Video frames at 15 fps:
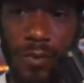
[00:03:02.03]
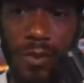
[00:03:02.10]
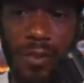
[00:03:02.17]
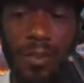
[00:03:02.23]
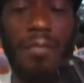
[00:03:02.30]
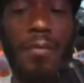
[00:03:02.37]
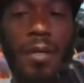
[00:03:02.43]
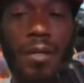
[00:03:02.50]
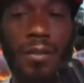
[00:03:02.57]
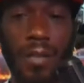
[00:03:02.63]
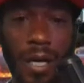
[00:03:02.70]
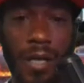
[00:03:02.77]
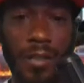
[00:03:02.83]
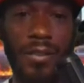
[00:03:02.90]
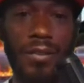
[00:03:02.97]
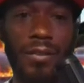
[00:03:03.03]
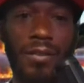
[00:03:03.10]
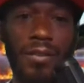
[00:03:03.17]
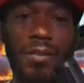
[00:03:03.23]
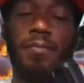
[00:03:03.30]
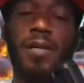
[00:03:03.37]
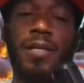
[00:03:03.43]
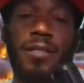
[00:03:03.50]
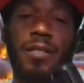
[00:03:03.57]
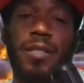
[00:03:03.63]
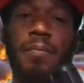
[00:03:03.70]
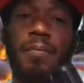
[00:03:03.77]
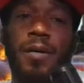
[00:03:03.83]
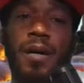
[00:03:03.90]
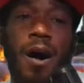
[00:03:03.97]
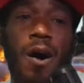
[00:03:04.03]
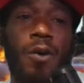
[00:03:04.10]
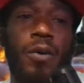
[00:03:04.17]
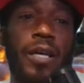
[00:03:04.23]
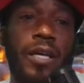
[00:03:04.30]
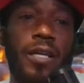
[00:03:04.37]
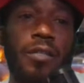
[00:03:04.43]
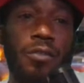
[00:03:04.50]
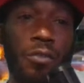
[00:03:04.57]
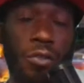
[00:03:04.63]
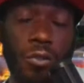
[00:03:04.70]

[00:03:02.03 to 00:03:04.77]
Talking about, this is something I think about. I don't hear you.